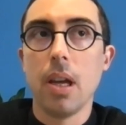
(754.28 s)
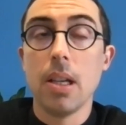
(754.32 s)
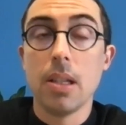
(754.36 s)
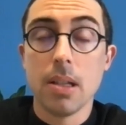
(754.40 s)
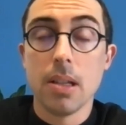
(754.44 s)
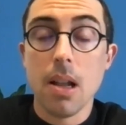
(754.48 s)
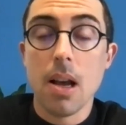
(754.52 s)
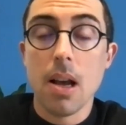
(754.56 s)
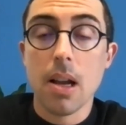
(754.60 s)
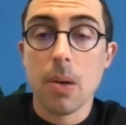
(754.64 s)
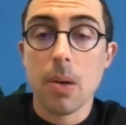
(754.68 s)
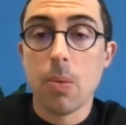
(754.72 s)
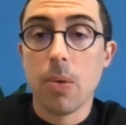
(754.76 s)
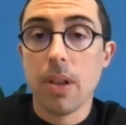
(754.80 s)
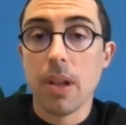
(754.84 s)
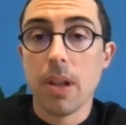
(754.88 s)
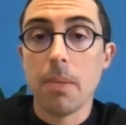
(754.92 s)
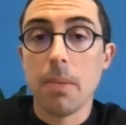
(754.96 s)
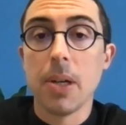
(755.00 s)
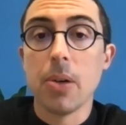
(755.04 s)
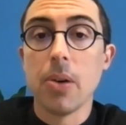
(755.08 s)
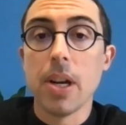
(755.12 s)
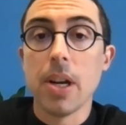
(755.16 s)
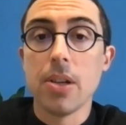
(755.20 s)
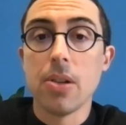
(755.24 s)
like with
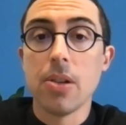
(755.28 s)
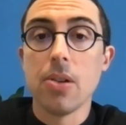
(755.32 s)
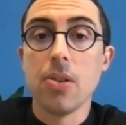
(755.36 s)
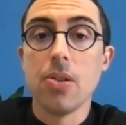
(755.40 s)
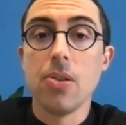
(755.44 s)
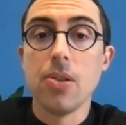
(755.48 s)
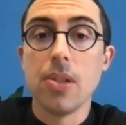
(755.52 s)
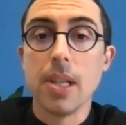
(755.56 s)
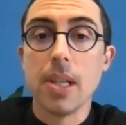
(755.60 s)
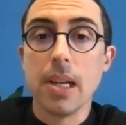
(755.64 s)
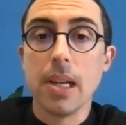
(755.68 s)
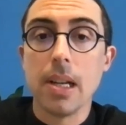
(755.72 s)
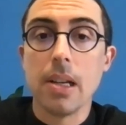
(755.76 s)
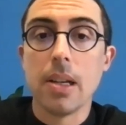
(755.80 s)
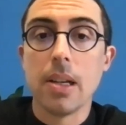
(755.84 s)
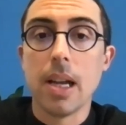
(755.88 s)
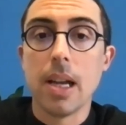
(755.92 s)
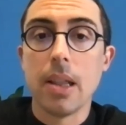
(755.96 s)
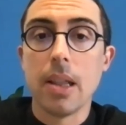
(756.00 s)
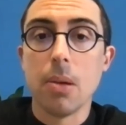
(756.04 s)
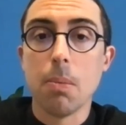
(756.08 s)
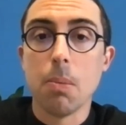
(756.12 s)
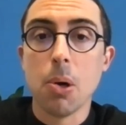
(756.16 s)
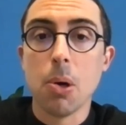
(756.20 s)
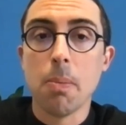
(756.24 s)
Immigration New Zealand
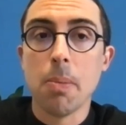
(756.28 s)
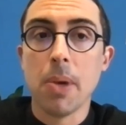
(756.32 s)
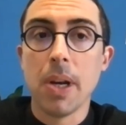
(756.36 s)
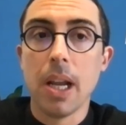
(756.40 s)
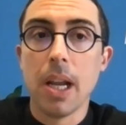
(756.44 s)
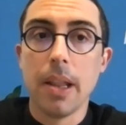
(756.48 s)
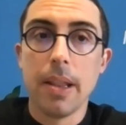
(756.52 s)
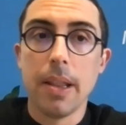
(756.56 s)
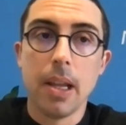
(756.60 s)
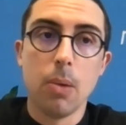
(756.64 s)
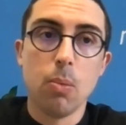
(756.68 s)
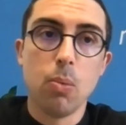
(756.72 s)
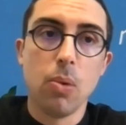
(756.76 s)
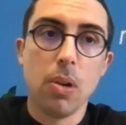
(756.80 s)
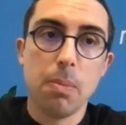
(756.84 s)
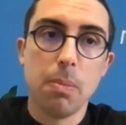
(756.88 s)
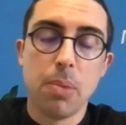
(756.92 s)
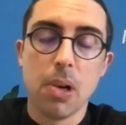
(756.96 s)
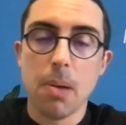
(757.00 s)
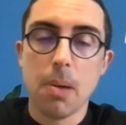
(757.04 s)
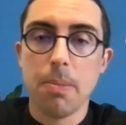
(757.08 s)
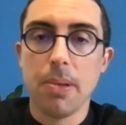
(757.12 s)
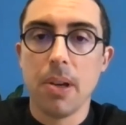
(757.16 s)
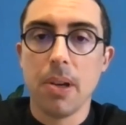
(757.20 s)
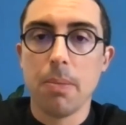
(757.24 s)
at the moment, and then we'll
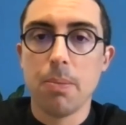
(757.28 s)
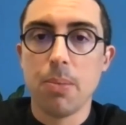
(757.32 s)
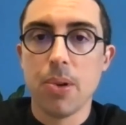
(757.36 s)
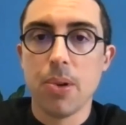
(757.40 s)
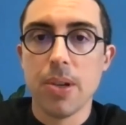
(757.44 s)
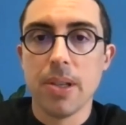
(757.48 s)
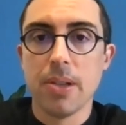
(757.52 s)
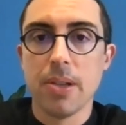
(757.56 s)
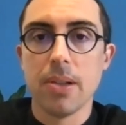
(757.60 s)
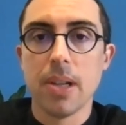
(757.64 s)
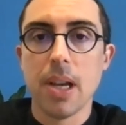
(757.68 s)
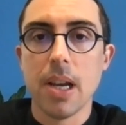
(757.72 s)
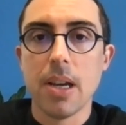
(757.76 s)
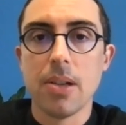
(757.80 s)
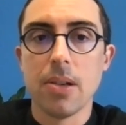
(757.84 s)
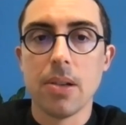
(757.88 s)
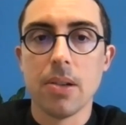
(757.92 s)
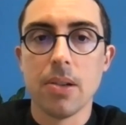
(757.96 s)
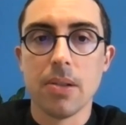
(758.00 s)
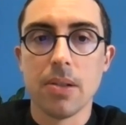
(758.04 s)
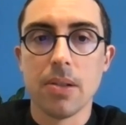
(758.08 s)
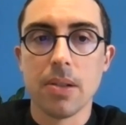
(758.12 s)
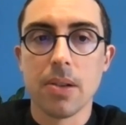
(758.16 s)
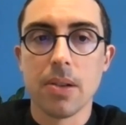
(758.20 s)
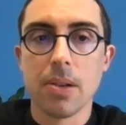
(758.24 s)
pop a presentation
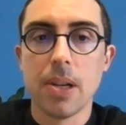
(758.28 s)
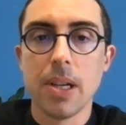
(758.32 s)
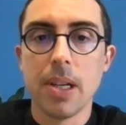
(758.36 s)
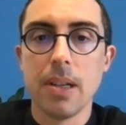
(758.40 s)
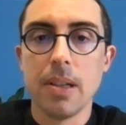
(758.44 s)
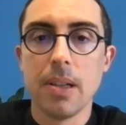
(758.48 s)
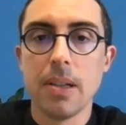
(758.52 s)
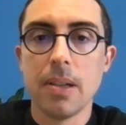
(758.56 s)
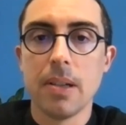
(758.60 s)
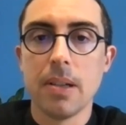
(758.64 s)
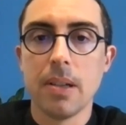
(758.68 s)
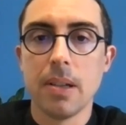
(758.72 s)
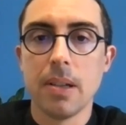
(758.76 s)
on screen.